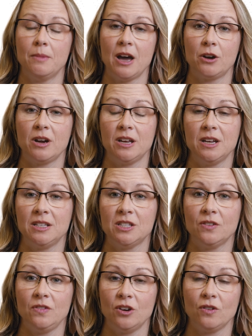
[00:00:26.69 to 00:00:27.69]
moderate, and
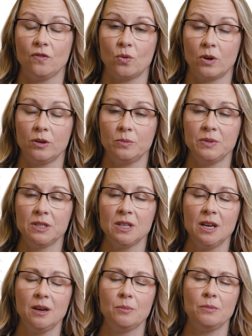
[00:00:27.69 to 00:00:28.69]
severe forms.
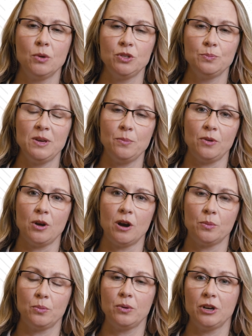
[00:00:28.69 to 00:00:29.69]
Most people
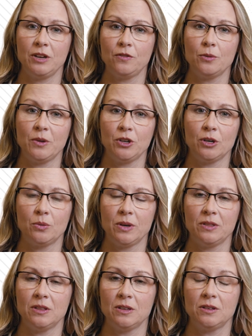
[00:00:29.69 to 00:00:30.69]
are pretty familiar
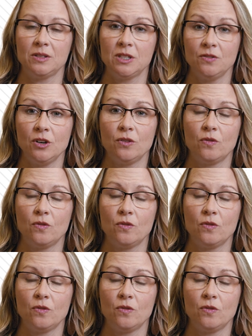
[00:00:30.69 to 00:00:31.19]
with the severe